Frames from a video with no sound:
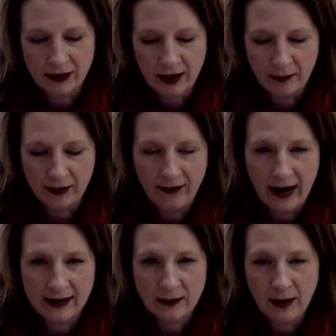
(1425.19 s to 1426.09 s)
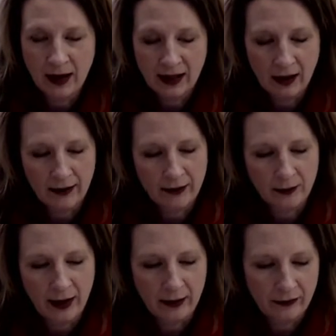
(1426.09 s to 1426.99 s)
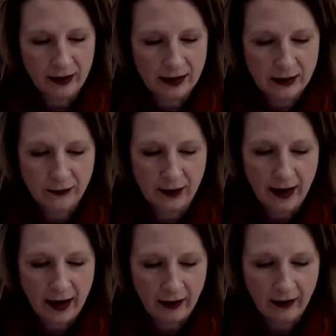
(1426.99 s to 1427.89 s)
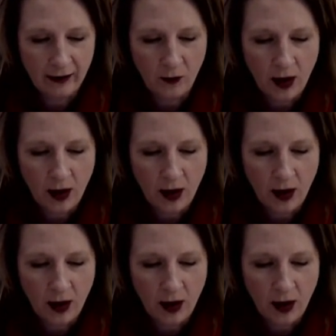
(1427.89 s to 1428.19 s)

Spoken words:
and provides many other benefits for air and